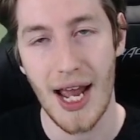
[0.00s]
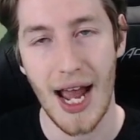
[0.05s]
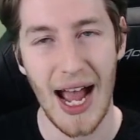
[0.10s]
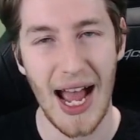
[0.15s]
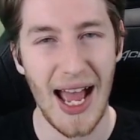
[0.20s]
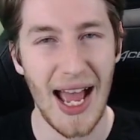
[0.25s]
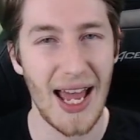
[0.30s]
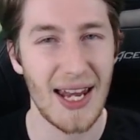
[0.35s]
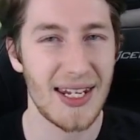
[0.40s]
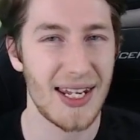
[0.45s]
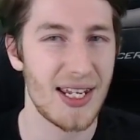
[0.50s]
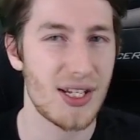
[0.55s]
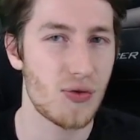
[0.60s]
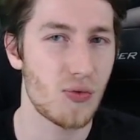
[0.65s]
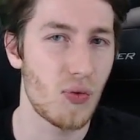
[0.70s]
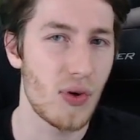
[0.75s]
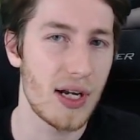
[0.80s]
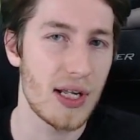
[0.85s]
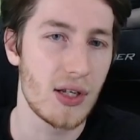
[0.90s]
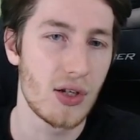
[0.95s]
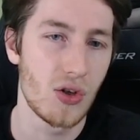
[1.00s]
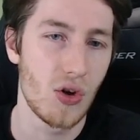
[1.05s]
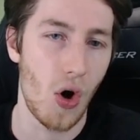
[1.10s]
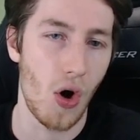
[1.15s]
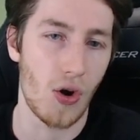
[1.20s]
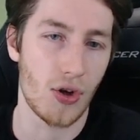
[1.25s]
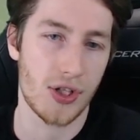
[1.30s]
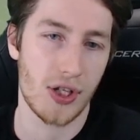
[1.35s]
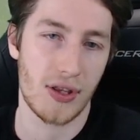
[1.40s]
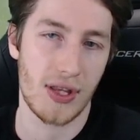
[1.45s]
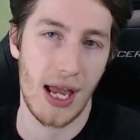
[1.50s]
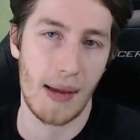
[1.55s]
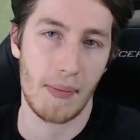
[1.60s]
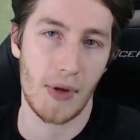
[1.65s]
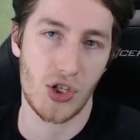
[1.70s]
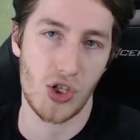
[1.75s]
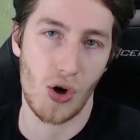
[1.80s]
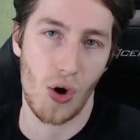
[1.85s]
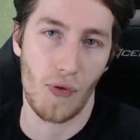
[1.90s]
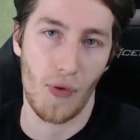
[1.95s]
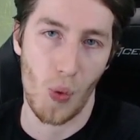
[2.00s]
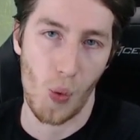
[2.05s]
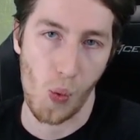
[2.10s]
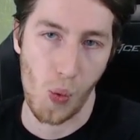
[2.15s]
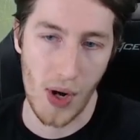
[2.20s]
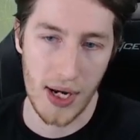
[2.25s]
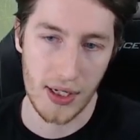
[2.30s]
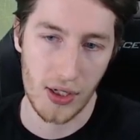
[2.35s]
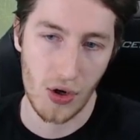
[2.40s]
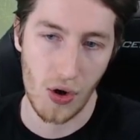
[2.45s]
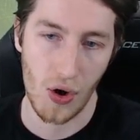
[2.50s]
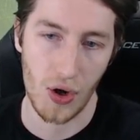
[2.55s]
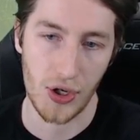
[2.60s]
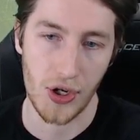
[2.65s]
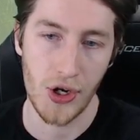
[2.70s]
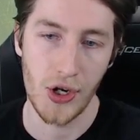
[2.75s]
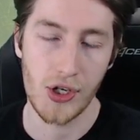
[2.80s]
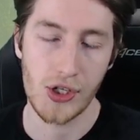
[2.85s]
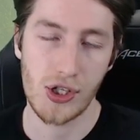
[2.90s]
And it's really not that much of a win con,